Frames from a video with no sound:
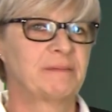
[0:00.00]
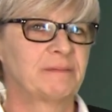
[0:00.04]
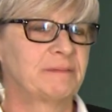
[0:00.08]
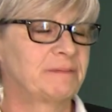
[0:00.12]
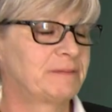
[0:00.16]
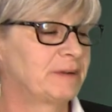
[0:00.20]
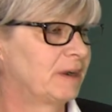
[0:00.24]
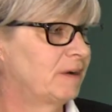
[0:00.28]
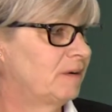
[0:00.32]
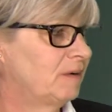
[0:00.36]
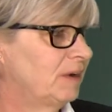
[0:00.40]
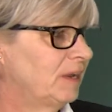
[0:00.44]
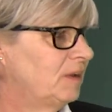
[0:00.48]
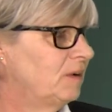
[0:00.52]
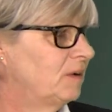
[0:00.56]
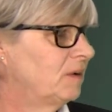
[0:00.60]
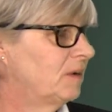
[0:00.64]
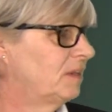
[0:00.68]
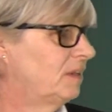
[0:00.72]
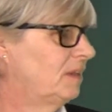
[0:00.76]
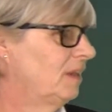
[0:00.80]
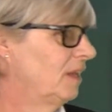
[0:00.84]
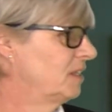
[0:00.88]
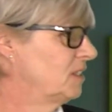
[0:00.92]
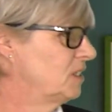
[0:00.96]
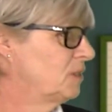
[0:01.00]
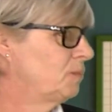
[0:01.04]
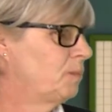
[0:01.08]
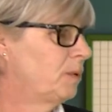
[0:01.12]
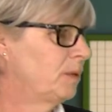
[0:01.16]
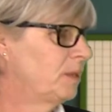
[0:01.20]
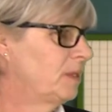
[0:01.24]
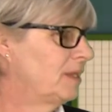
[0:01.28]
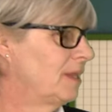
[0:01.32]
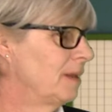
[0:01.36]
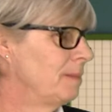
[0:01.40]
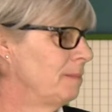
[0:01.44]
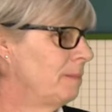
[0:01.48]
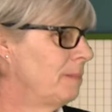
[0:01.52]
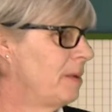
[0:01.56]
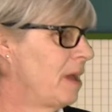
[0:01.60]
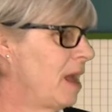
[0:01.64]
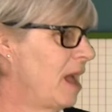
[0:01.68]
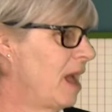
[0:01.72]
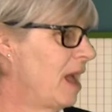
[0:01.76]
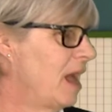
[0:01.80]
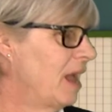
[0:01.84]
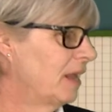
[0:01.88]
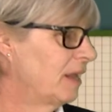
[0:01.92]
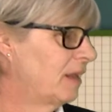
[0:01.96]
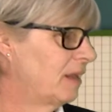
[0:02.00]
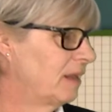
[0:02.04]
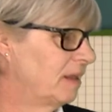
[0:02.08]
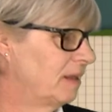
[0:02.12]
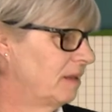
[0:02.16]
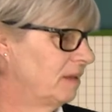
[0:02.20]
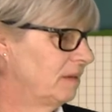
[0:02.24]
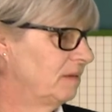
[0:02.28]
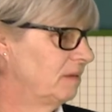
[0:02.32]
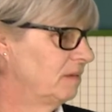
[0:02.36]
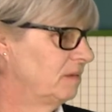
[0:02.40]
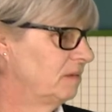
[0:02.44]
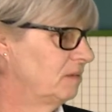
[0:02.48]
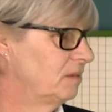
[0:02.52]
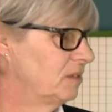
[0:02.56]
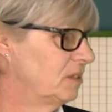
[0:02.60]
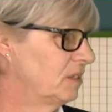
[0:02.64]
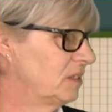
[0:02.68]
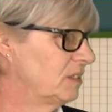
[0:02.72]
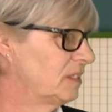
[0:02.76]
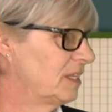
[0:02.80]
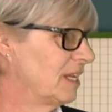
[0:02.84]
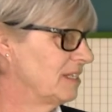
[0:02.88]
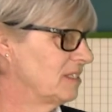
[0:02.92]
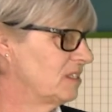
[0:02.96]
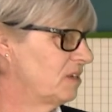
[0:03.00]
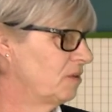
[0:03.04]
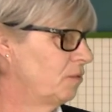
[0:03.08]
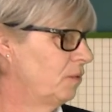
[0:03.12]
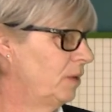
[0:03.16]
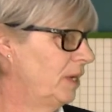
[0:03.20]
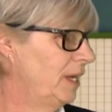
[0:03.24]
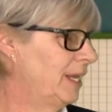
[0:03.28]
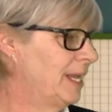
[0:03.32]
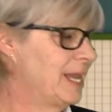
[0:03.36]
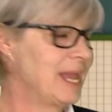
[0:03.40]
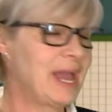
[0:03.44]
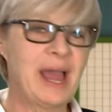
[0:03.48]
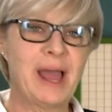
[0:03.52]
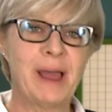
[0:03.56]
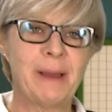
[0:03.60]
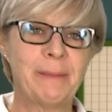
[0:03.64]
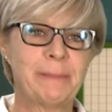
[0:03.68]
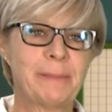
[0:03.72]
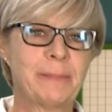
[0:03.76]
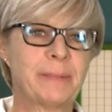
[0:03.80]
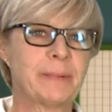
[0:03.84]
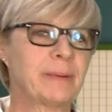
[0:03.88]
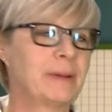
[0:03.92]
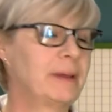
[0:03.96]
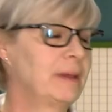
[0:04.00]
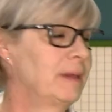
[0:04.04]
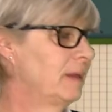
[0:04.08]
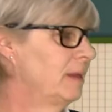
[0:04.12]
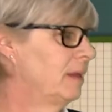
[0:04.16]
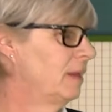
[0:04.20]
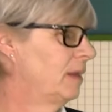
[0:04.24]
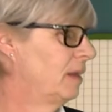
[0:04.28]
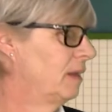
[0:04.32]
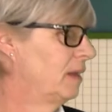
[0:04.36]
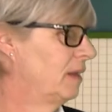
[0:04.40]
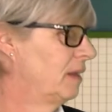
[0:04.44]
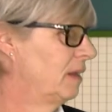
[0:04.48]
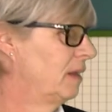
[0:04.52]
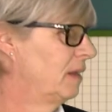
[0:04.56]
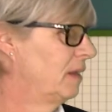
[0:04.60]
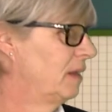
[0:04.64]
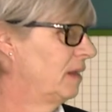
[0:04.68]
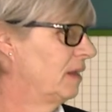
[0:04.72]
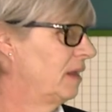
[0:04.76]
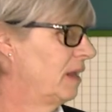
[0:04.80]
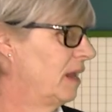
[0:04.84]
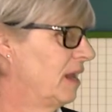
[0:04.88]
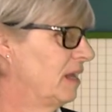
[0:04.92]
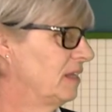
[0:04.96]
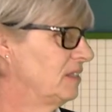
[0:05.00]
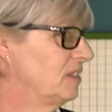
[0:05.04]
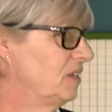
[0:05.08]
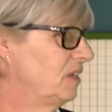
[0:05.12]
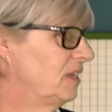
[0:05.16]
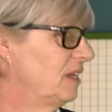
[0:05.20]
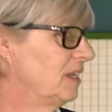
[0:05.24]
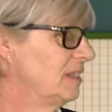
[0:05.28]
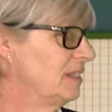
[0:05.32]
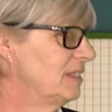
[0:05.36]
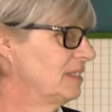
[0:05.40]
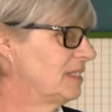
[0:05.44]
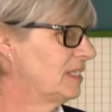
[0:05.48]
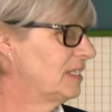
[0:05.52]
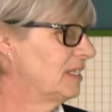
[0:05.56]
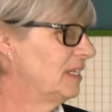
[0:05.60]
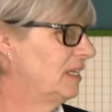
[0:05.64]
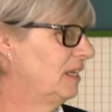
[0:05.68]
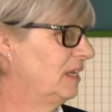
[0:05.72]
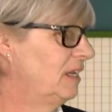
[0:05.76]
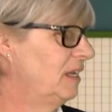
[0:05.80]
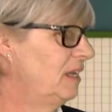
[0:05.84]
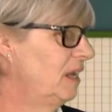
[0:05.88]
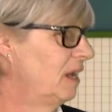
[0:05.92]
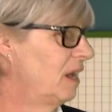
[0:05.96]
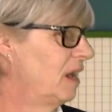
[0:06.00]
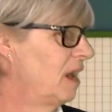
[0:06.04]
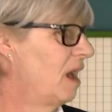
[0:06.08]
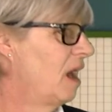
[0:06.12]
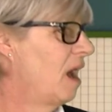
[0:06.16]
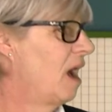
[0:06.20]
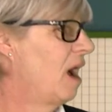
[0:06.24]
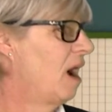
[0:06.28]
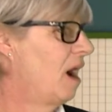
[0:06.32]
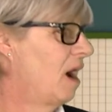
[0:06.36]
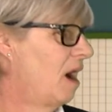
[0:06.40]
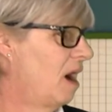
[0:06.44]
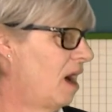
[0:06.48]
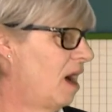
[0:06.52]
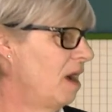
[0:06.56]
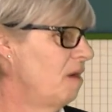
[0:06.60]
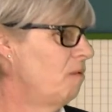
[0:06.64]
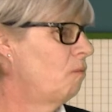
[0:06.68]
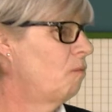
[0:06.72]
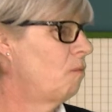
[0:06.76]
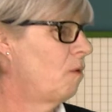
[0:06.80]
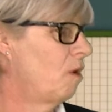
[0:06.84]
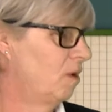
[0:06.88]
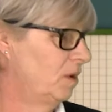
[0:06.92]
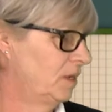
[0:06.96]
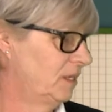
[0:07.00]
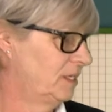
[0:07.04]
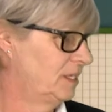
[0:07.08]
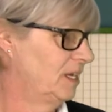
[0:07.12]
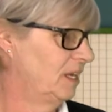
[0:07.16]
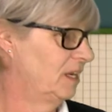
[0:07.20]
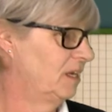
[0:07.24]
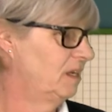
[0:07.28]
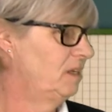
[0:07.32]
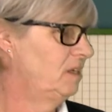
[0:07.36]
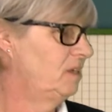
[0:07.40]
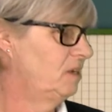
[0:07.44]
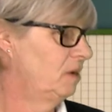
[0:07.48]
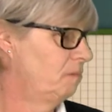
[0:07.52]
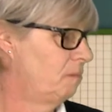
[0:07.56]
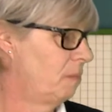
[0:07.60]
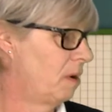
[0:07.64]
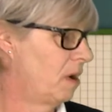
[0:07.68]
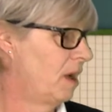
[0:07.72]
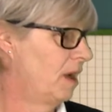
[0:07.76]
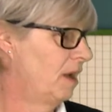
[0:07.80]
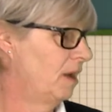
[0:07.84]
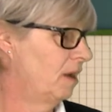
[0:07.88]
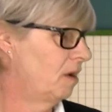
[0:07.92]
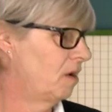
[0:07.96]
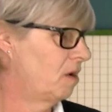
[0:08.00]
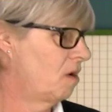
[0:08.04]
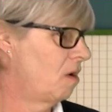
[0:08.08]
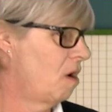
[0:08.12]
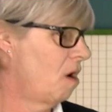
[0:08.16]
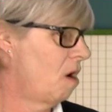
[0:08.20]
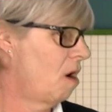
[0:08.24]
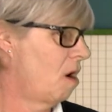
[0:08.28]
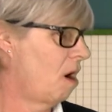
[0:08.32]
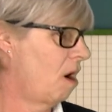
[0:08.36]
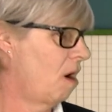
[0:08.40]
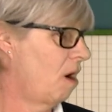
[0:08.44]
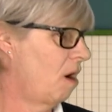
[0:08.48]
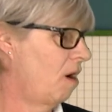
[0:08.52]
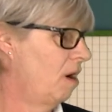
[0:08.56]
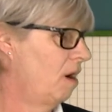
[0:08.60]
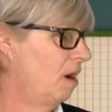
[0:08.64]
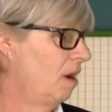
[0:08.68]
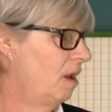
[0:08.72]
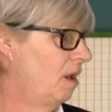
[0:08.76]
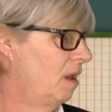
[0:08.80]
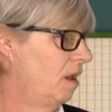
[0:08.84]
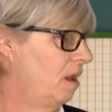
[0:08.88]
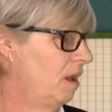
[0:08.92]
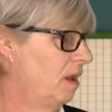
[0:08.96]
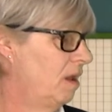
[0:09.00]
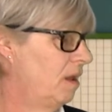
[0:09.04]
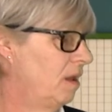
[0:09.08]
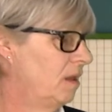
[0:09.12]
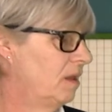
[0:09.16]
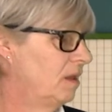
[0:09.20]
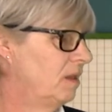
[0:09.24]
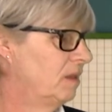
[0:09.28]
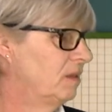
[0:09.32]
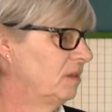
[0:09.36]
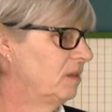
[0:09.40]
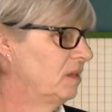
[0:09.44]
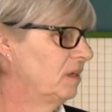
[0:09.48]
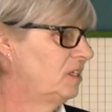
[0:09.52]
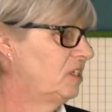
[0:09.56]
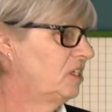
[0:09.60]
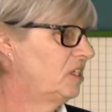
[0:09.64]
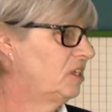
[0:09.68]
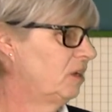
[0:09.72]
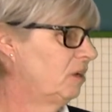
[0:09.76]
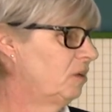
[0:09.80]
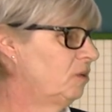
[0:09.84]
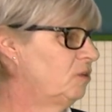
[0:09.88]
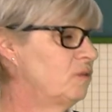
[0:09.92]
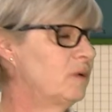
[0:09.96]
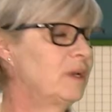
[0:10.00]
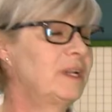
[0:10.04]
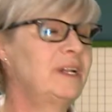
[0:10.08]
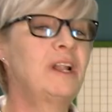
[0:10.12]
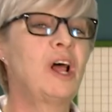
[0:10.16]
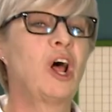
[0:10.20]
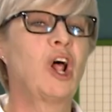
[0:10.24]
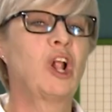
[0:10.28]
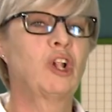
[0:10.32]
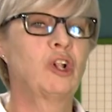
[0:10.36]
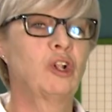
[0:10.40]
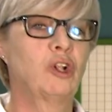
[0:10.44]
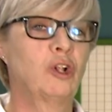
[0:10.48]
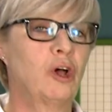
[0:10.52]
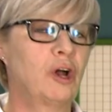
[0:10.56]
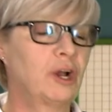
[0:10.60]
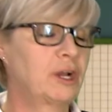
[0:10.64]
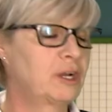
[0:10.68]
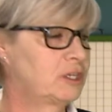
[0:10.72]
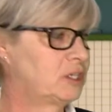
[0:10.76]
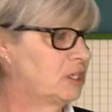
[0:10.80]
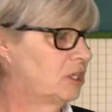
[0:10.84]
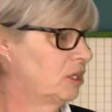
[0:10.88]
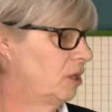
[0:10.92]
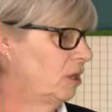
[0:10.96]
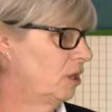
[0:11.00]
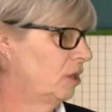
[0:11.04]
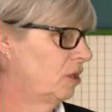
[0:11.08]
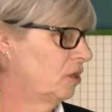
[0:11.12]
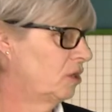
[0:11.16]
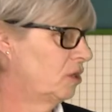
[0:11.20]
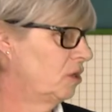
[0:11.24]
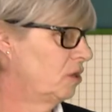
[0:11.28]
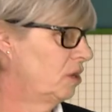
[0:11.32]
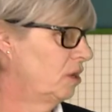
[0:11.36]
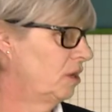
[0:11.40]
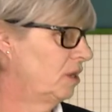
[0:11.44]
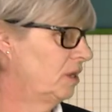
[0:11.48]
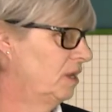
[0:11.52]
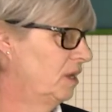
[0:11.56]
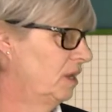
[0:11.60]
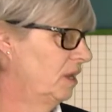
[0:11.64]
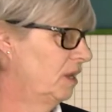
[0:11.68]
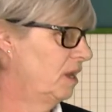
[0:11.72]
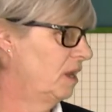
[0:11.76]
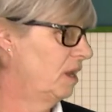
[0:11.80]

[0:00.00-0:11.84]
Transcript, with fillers: Very good. Let's put them back just as a recap. As you can see, I wanted to buy a car. The children looked good.